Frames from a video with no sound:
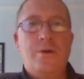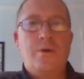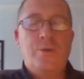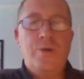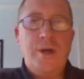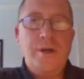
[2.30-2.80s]

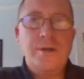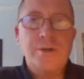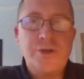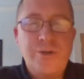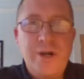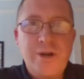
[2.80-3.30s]
Good morning.
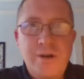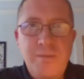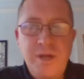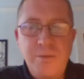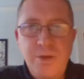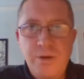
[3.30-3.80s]
Sorry I can't
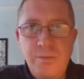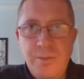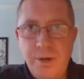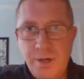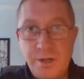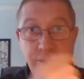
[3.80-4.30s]
be with you in
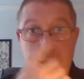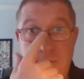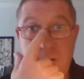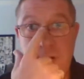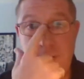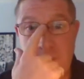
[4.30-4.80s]
person,
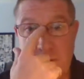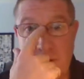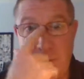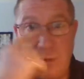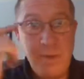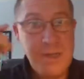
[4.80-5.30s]
but I've got a
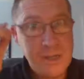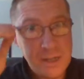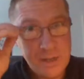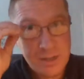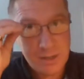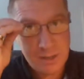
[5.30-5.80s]
number of
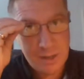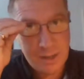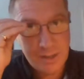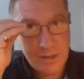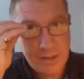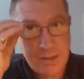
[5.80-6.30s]
meetings
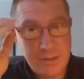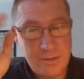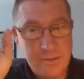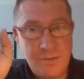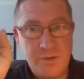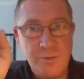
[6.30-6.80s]

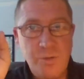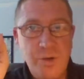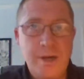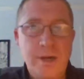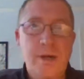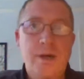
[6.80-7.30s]
this
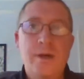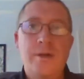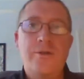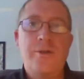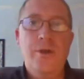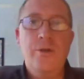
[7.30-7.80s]
morning.
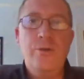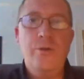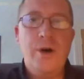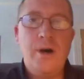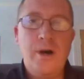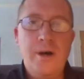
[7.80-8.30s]

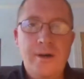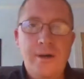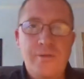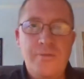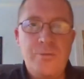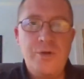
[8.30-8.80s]
So
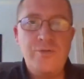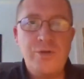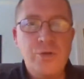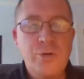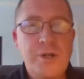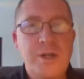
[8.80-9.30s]
I've
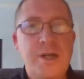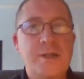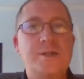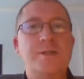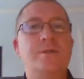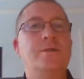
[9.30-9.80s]
pre-recorded
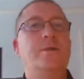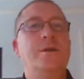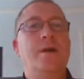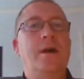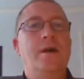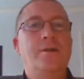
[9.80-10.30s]
this
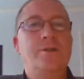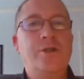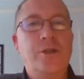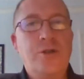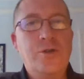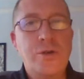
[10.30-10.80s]

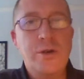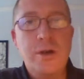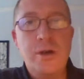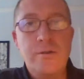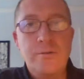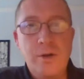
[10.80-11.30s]
so that you
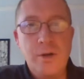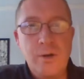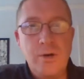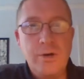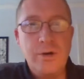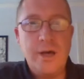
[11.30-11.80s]
can follow
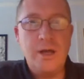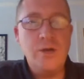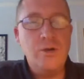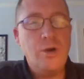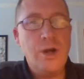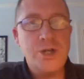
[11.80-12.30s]
along
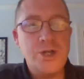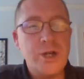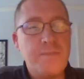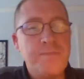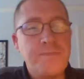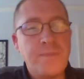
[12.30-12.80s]
at your
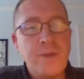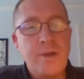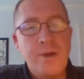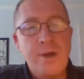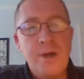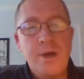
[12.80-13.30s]
leisure.
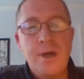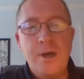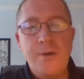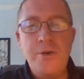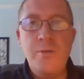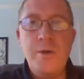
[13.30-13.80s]

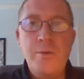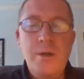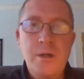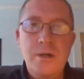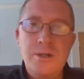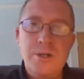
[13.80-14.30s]
If you remember
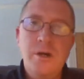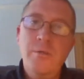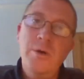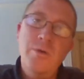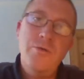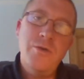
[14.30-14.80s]
the last
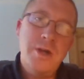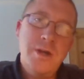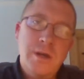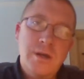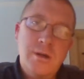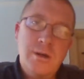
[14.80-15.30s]
time we were
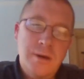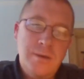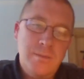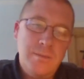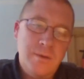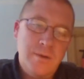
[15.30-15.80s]

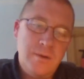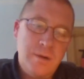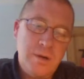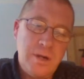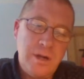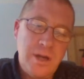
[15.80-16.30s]
reading,
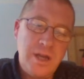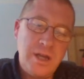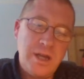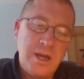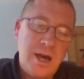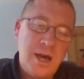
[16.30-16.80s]

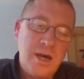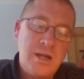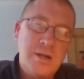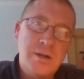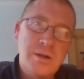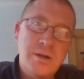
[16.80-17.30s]
Link
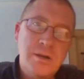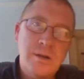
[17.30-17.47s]
had